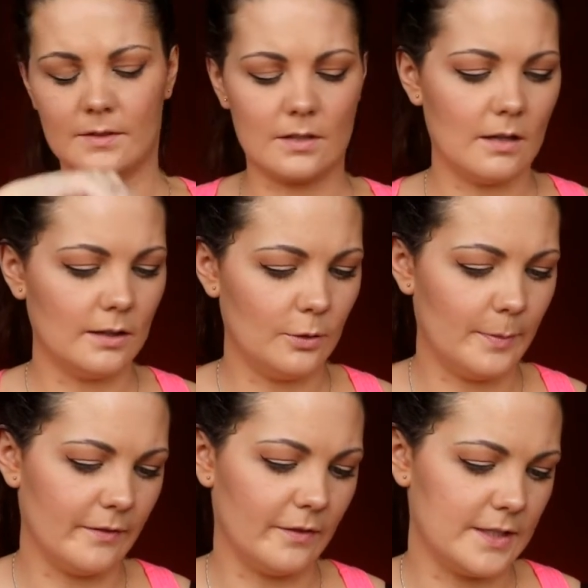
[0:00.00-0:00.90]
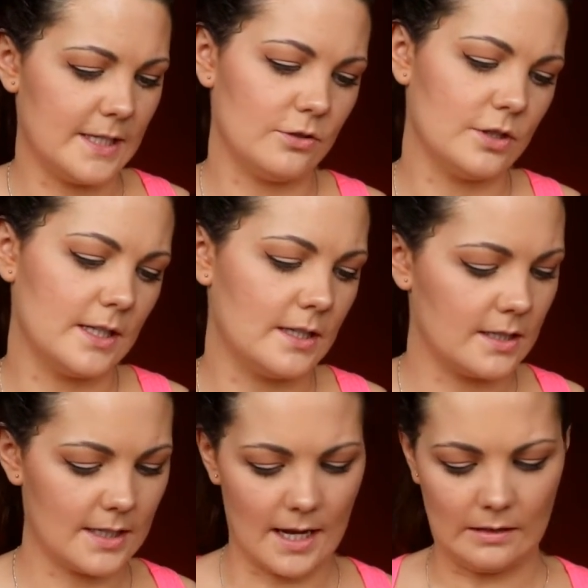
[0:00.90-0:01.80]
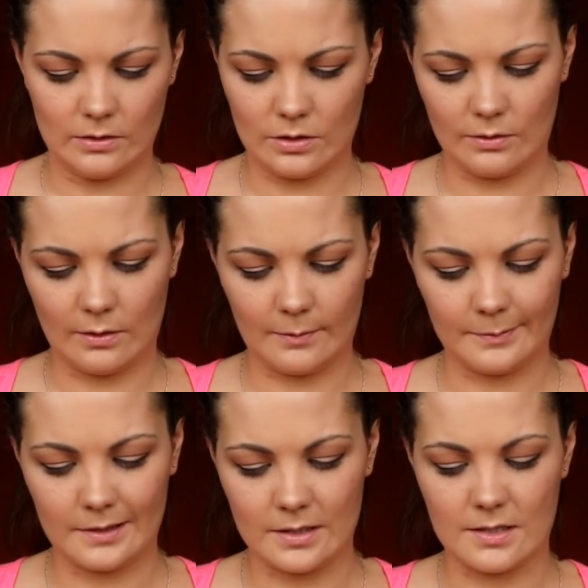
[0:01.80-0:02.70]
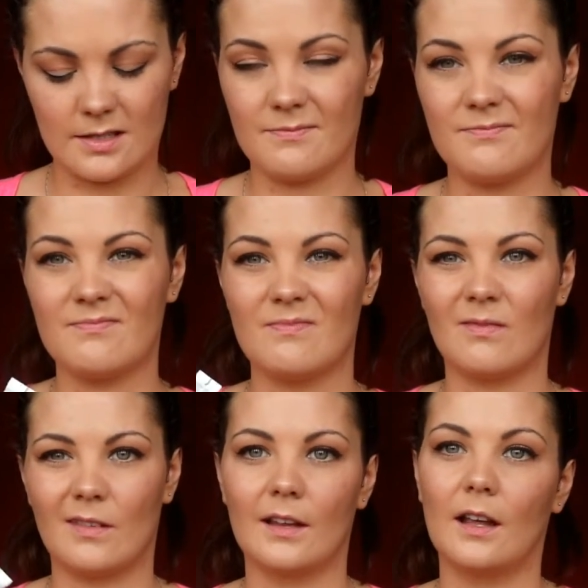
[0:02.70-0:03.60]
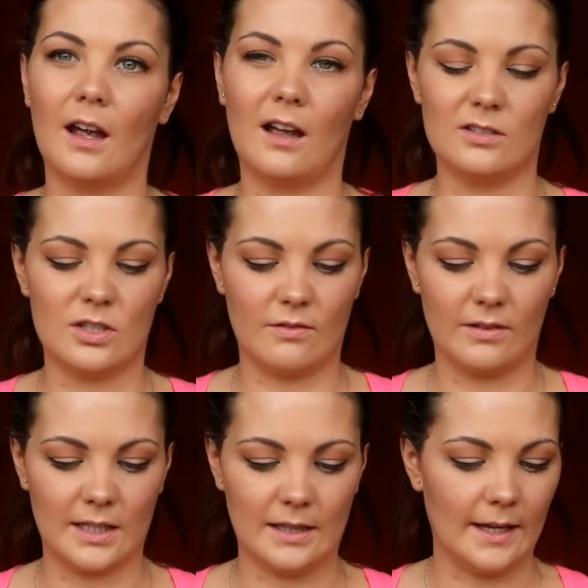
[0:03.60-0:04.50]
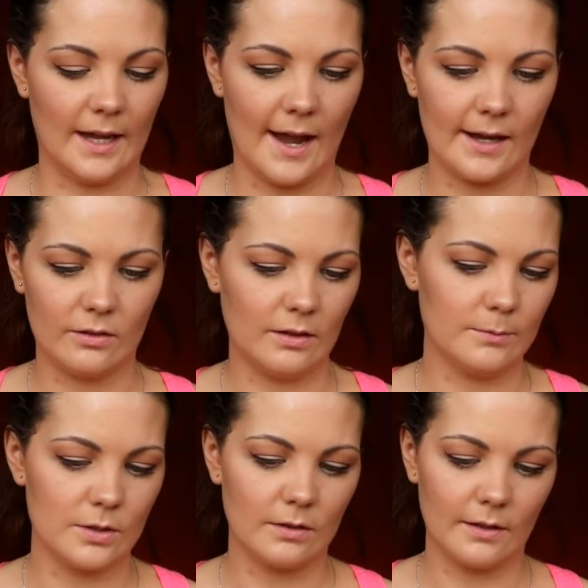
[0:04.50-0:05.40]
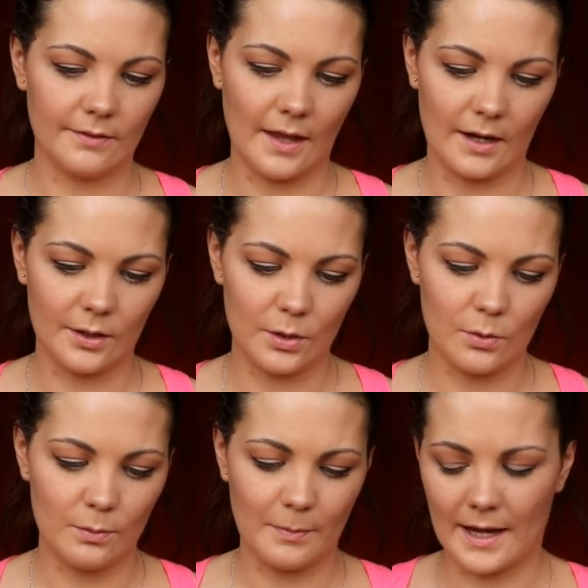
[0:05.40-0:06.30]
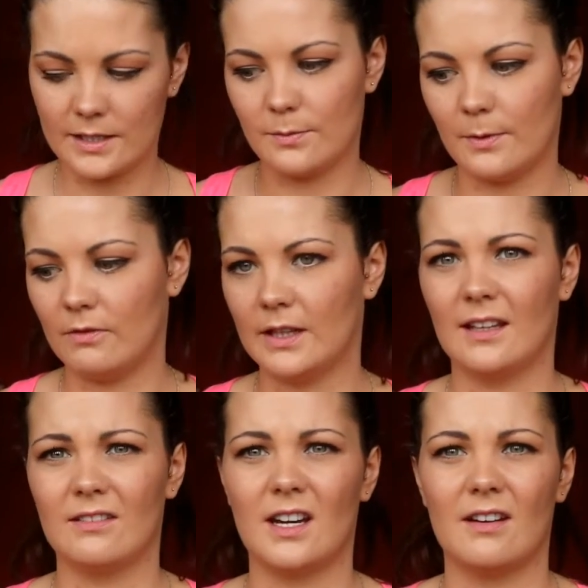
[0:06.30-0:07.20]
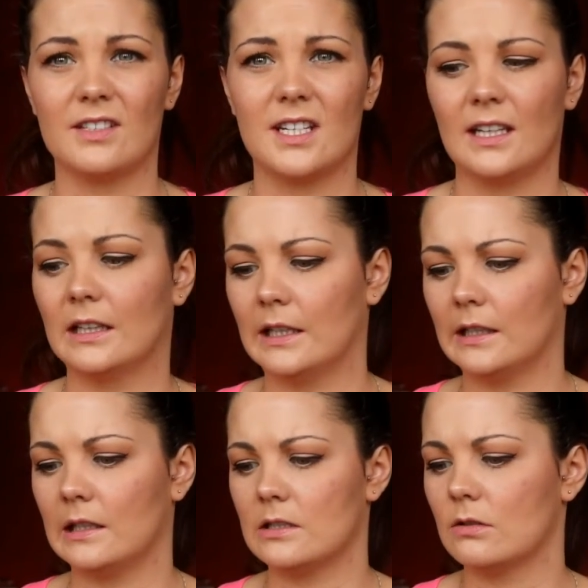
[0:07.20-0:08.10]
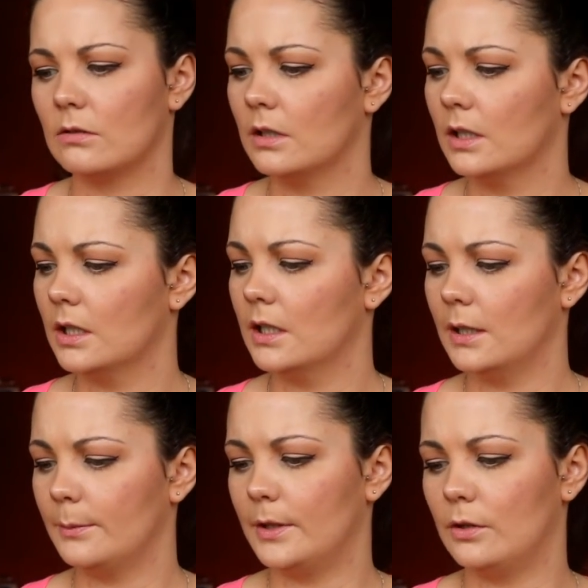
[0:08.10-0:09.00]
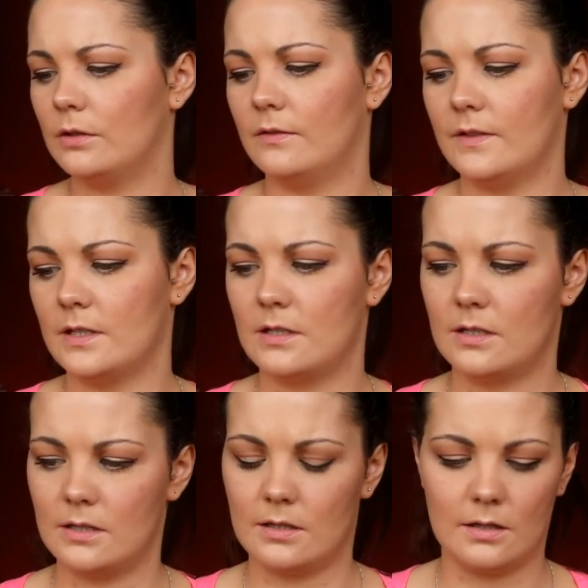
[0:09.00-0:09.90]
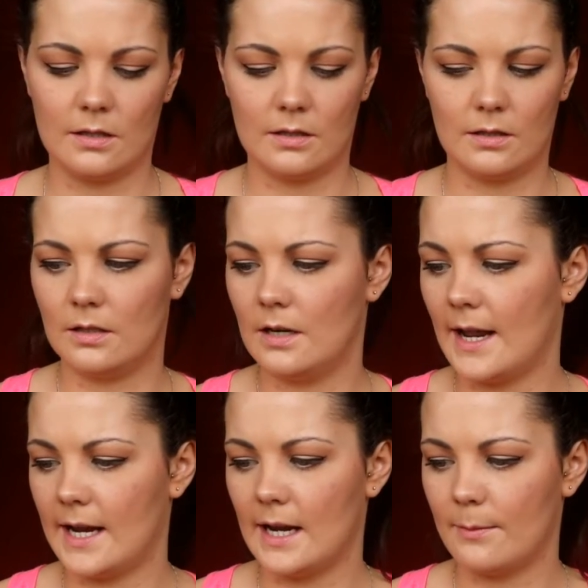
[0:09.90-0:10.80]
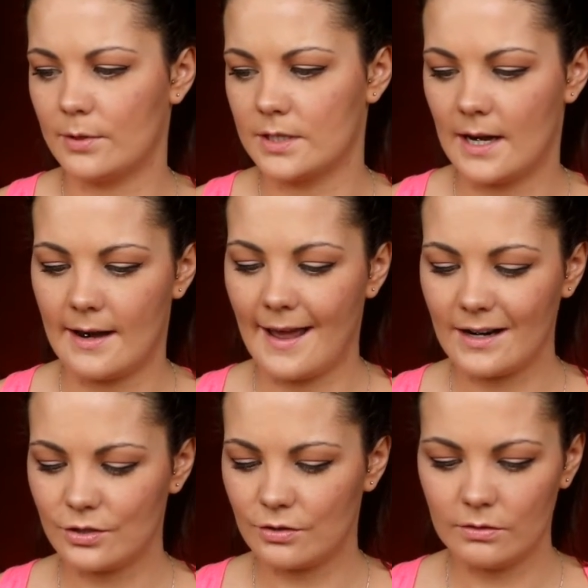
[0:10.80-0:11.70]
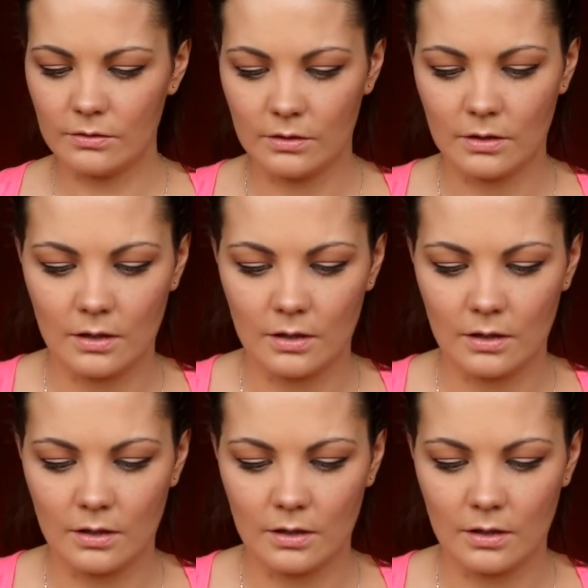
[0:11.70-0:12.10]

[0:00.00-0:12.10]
it's got a little bit of a citrusy scent to it, but it's just a really light eye cream, so I'll give that a go. My eyes have been really irritated lately, so it'd be good if it's 99% natural.